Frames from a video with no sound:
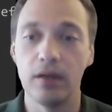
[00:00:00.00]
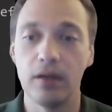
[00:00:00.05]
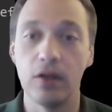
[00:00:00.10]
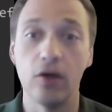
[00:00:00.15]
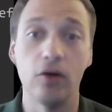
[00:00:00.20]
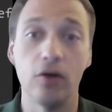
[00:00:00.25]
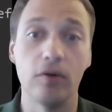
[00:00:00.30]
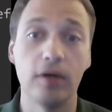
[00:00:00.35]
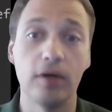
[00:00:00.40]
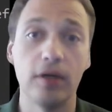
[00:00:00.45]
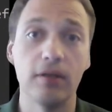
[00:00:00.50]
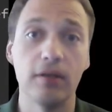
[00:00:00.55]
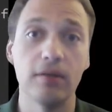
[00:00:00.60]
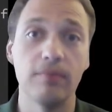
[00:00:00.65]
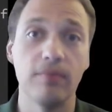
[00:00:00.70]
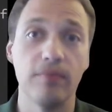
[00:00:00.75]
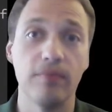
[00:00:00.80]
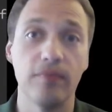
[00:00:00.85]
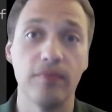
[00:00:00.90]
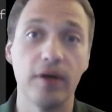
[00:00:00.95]
All right,
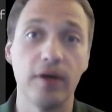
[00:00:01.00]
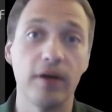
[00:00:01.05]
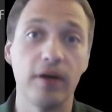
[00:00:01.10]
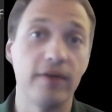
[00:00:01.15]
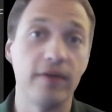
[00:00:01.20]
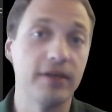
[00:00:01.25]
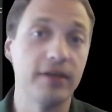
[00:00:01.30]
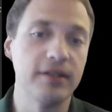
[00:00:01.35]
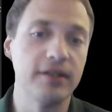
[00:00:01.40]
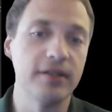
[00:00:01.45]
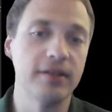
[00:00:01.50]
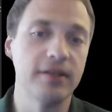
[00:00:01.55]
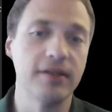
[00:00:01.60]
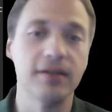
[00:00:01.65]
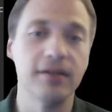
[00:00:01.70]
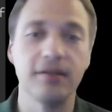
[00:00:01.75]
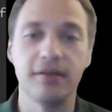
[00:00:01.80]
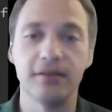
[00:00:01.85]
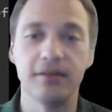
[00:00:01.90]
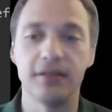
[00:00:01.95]
uh, that's it.
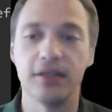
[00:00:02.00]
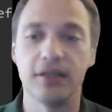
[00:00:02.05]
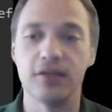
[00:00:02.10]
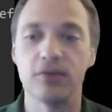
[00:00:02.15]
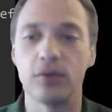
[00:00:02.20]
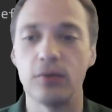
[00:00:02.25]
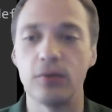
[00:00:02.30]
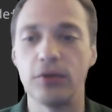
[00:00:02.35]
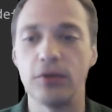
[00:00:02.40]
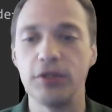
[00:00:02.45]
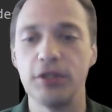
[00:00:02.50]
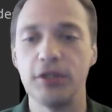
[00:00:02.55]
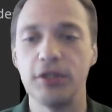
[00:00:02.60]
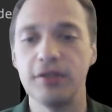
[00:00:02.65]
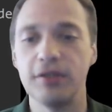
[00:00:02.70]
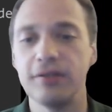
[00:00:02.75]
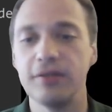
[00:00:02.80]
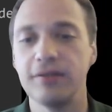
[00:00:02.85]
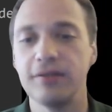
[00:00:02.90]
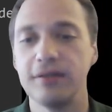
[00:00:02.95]
Thanks for
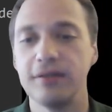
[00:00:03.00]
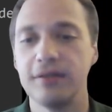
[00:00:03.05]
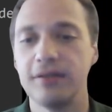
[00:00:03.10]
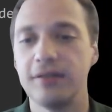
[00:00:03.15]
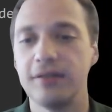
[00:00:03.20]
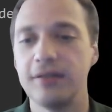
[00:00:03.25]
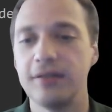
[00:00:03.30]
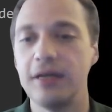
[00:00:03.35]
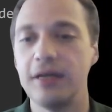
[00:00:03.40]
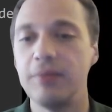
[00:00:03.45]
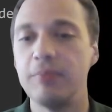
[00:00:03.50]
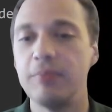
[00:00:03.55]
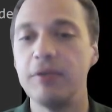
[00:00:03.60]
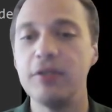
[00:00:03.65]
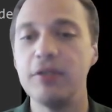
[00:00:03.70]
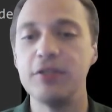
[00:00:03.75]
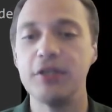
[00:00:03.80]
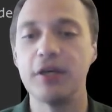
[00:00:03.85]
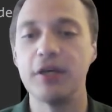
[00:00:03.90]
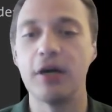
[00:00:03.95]
watching, uh, and
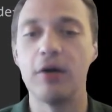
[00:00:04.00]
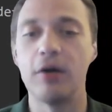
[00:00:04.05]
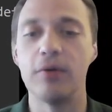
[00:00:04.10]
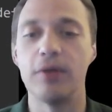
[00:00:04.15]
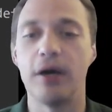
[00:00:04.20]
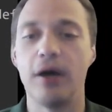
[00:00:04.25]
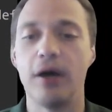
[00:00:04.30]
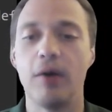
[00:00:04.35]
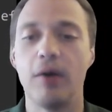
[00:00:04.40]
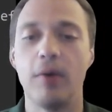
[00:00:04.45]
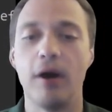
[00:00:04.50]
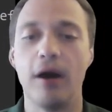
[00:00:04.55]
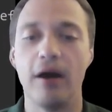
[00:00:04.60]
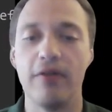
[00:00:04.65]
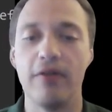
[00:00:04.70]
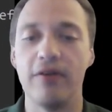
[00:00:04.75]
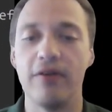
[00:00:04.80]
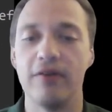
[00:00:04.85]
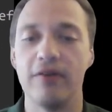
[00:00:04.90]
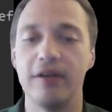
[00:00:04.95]
please check out our
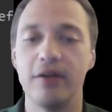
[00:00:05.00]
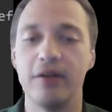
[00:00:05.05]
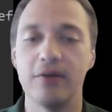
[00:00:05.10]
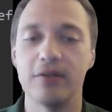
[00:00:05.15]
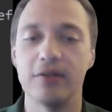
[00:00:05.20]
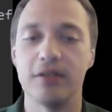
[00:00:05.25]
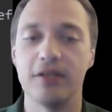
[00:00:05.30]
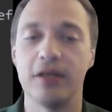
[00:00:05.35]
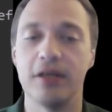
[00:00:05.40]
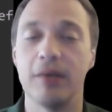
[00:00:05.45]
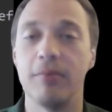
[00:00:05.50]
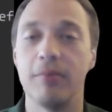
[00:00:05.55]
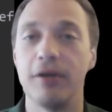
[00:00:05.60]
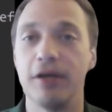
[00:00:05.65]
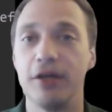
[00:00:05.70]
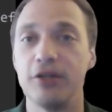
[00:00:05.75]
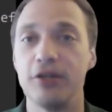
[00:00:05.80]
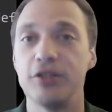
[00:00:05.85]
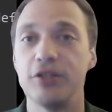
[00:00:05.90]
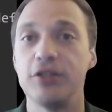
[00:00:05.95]
other videos in
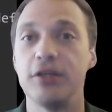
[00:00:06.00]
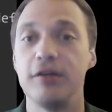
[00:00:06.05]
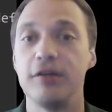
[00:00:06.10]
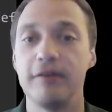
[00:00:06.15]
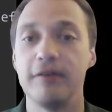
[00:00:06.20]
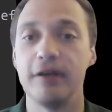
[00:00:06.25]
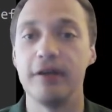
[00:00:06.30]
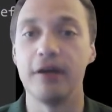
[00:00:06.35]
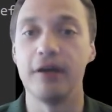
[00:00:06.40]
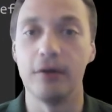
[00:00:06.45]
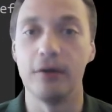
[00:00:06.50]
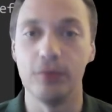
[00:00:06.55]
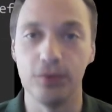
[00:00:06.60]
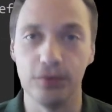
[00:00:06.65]
Application Delivery How To